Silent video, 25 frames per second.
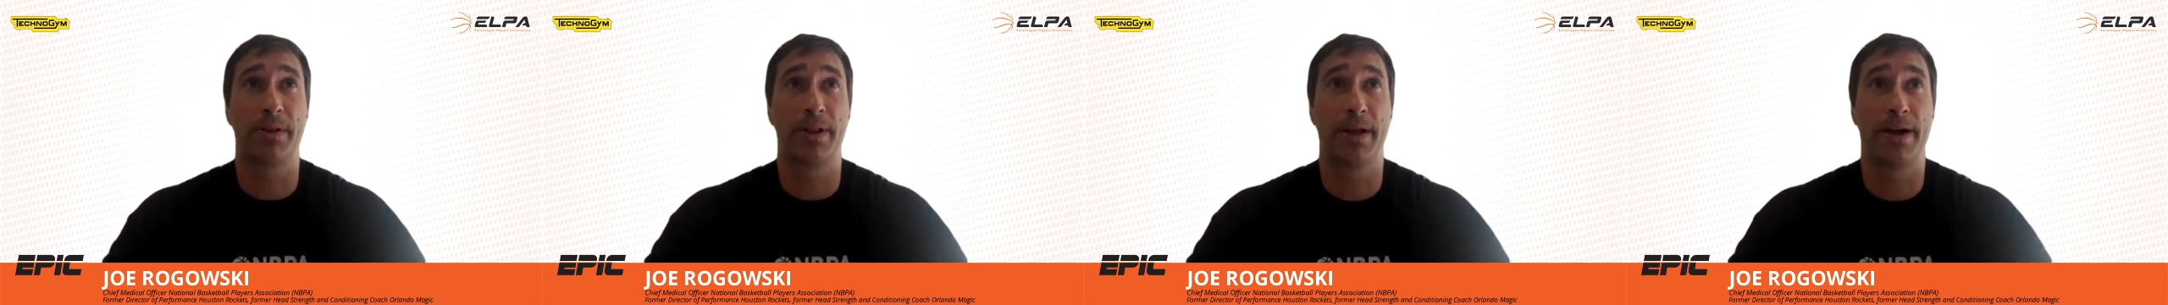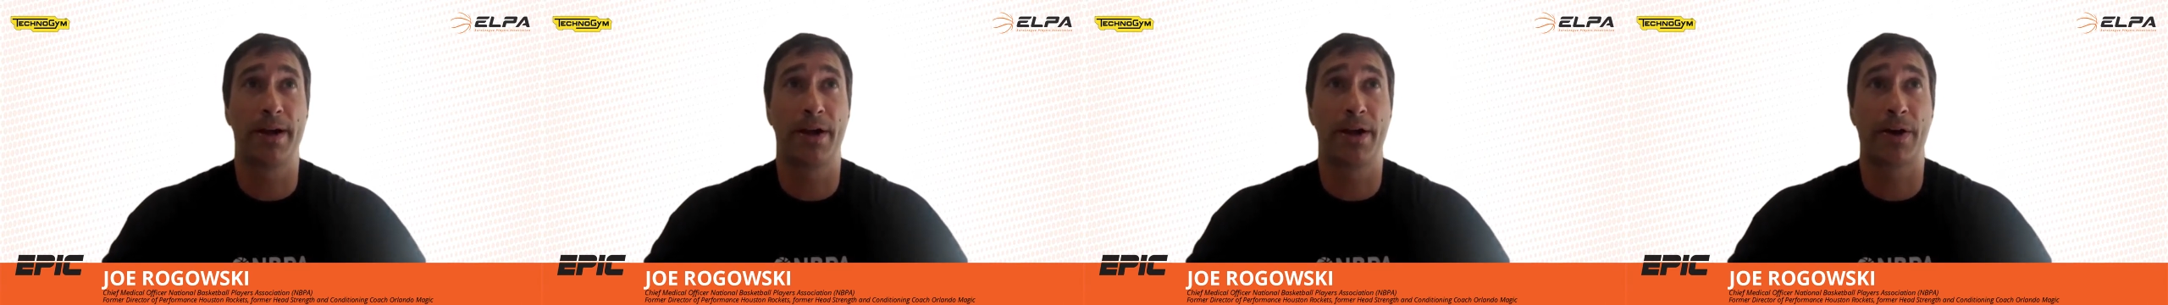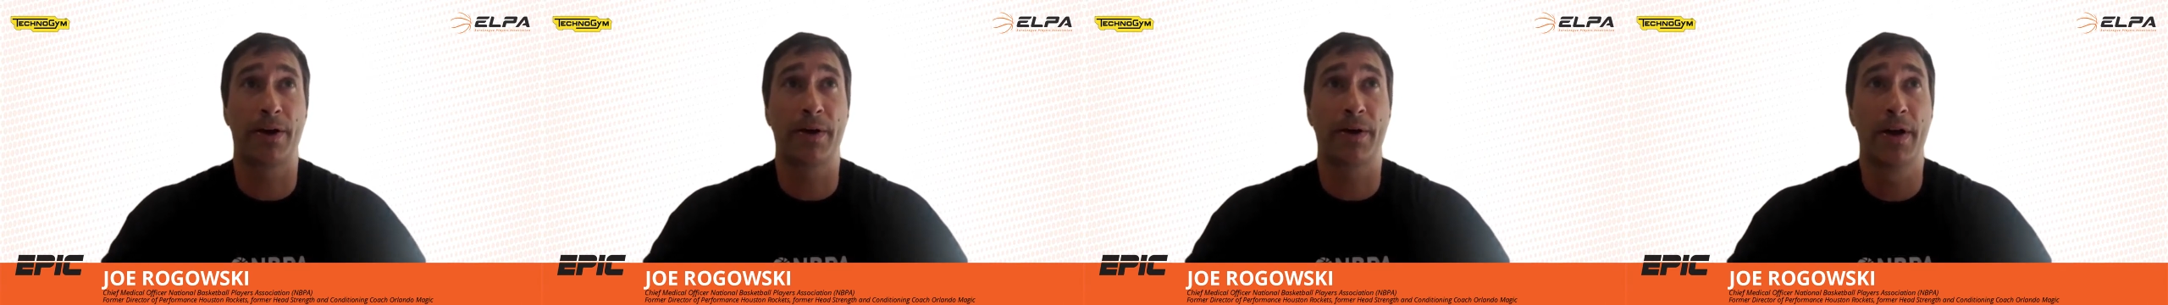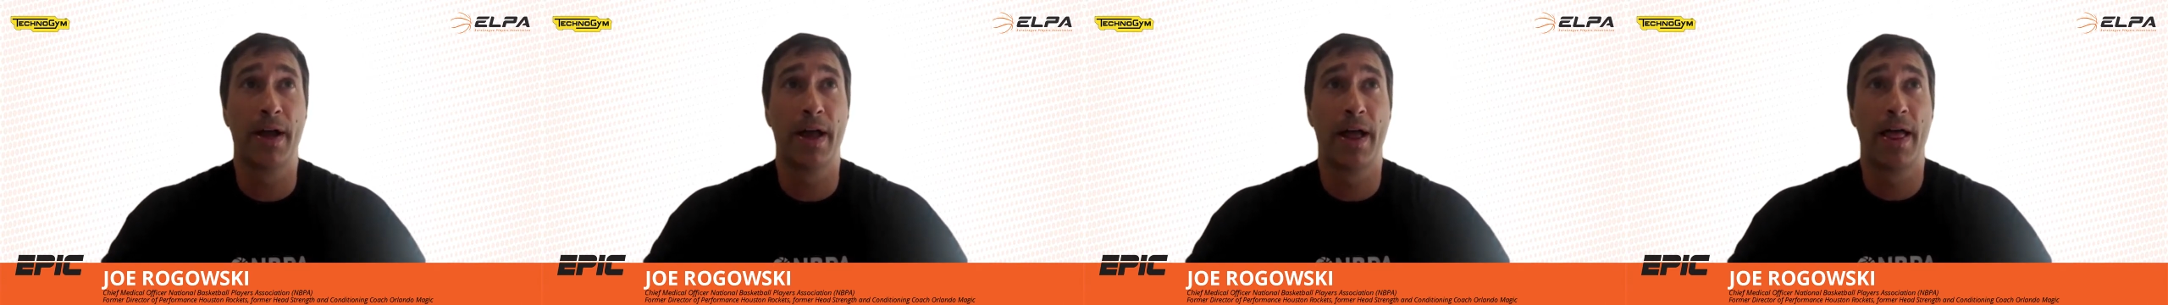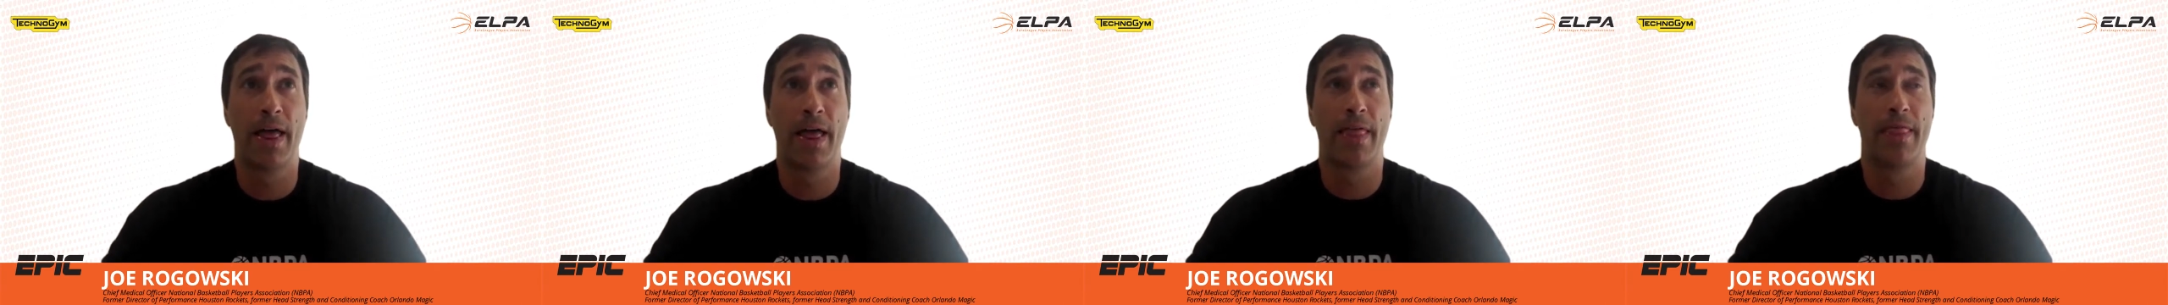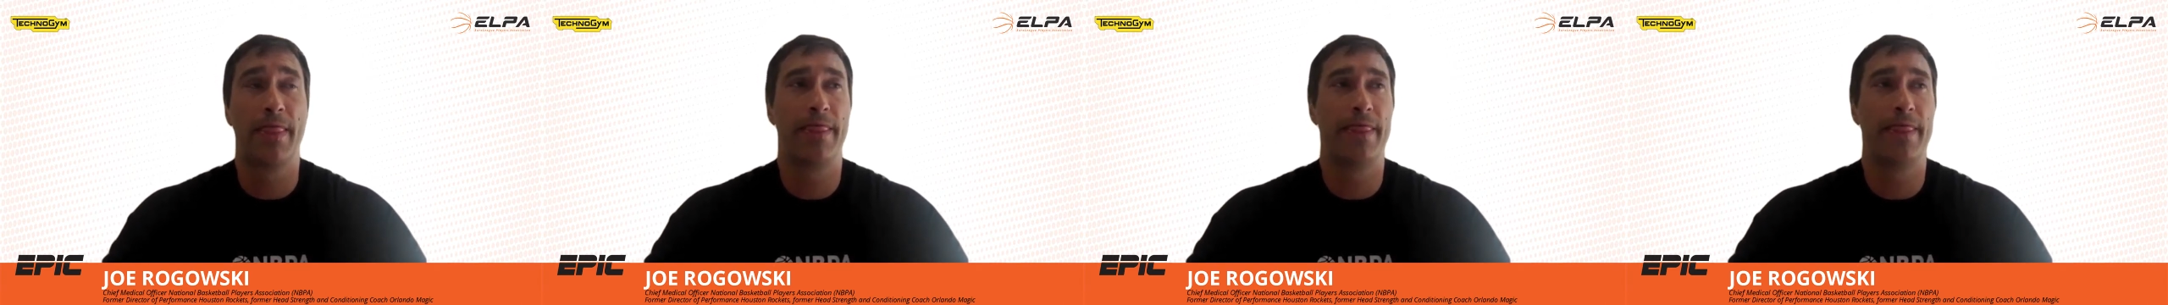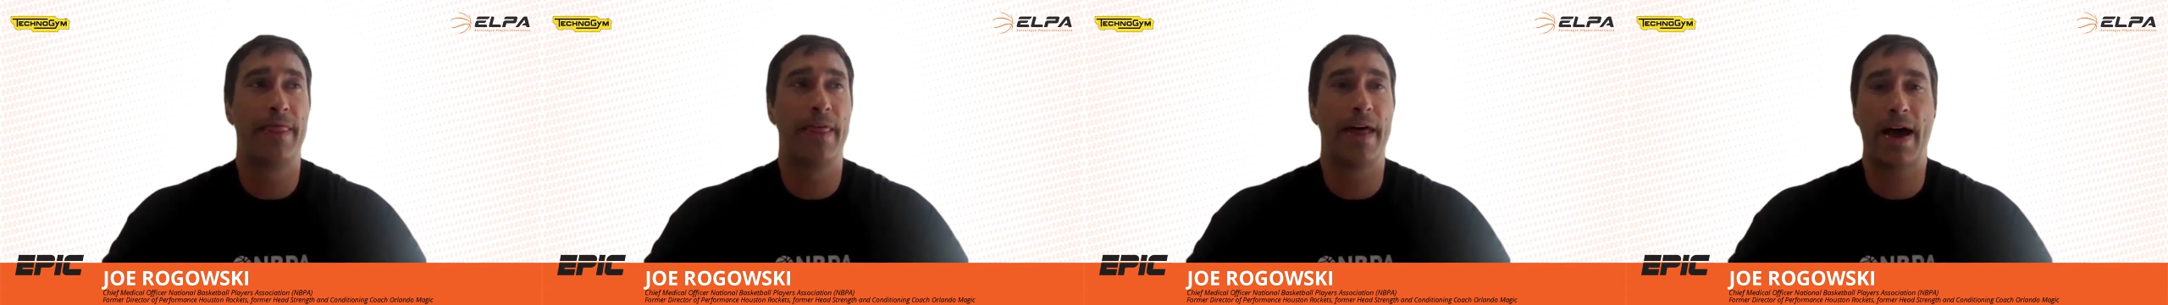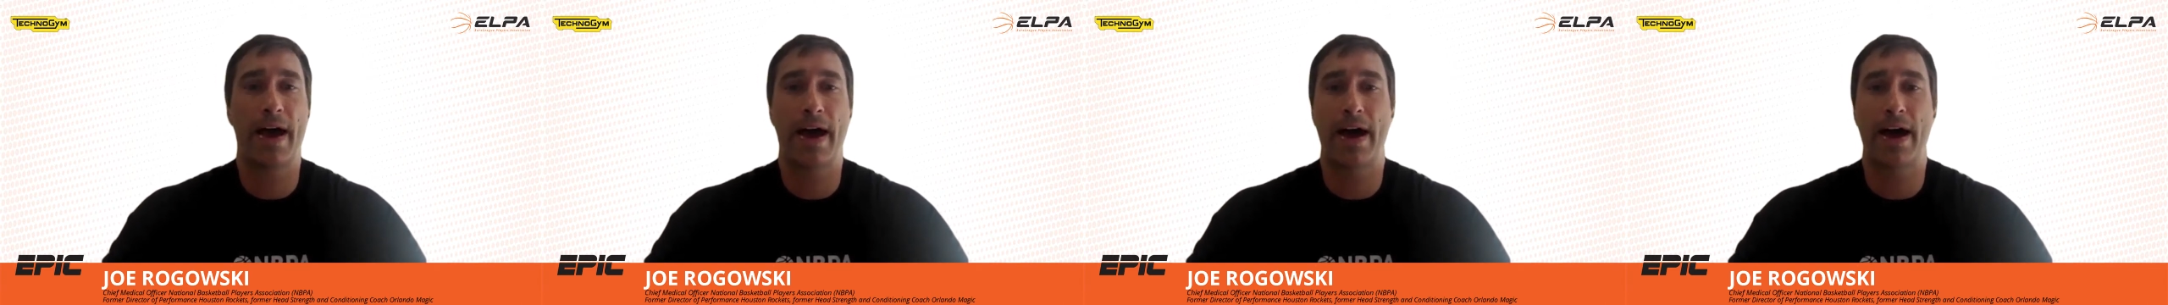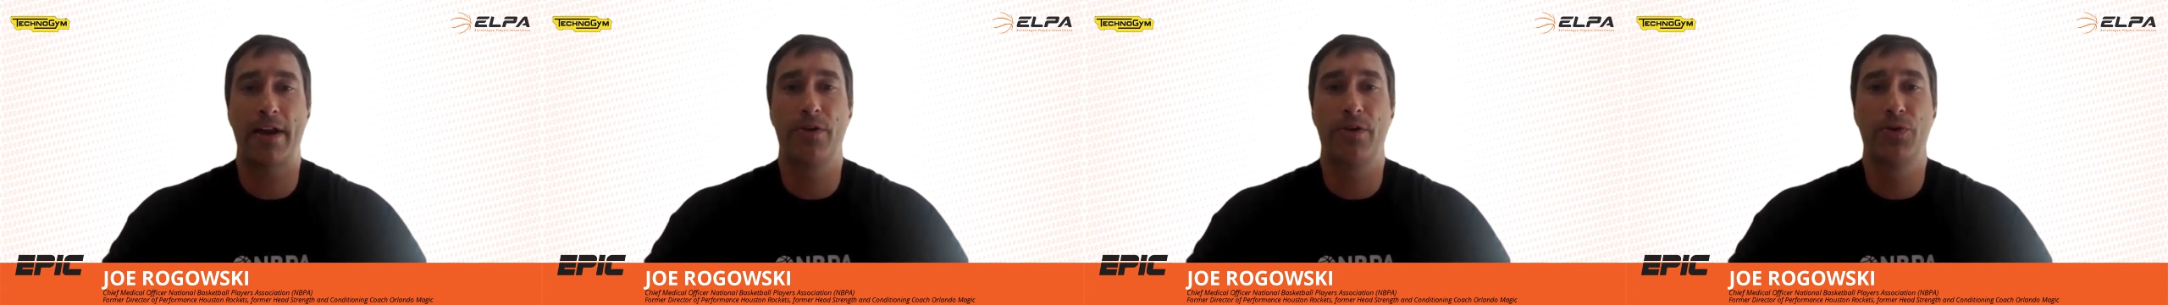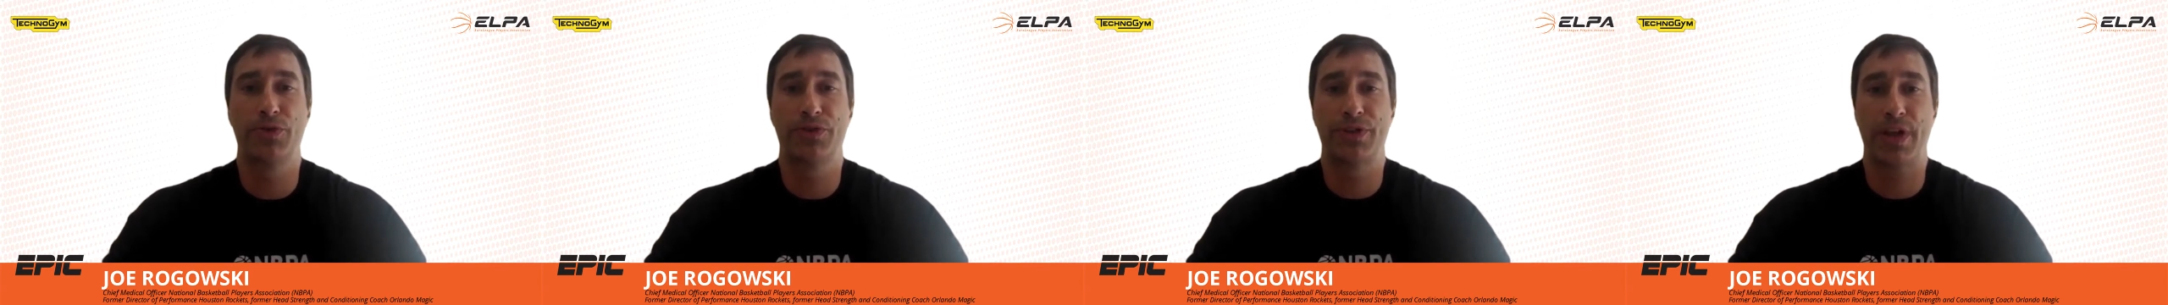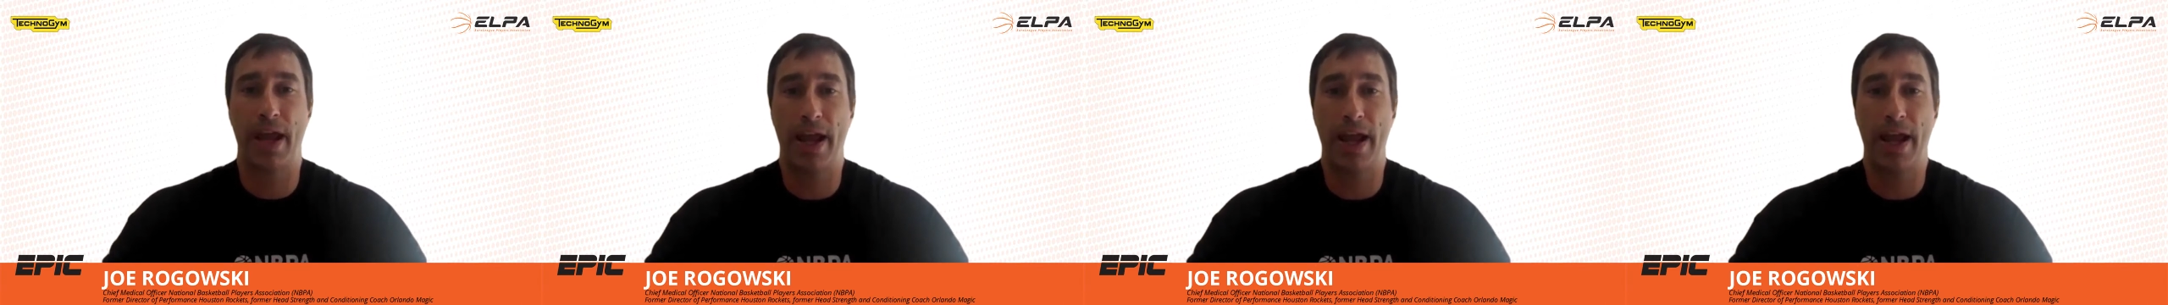player who had